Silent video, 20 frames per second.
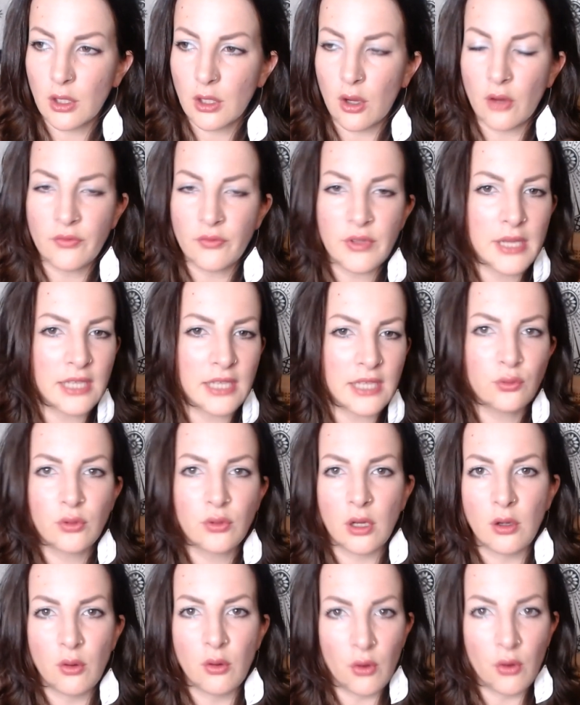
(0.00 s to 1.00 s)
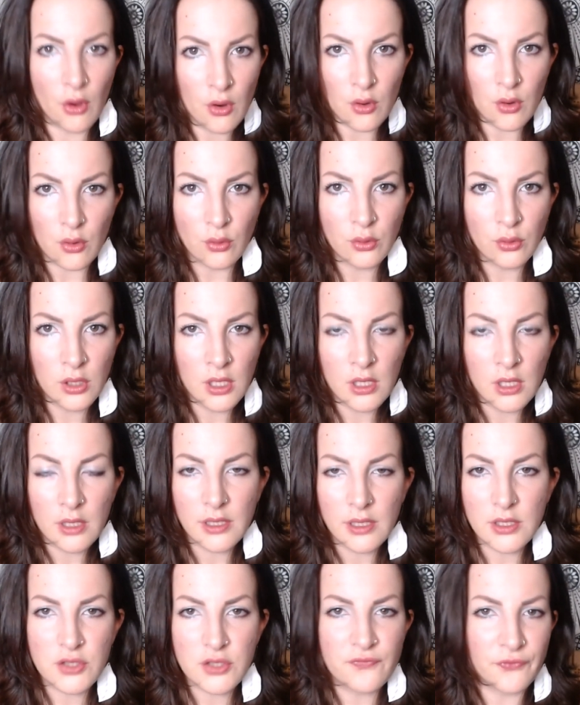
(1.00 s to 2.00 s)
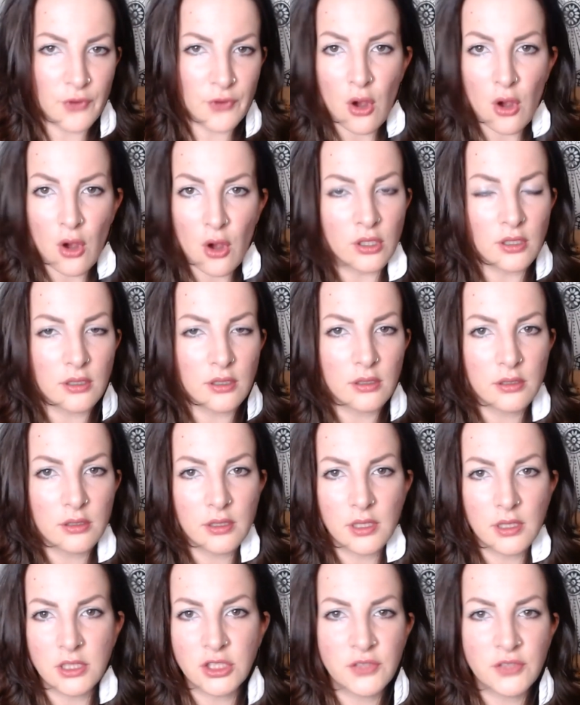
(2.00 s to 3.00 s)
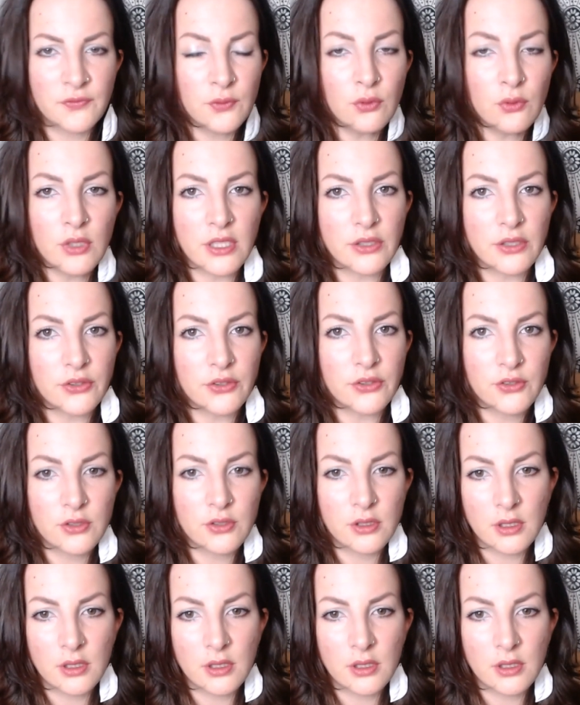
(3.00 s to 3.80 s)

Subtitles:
the natural law is wrong, is foolish.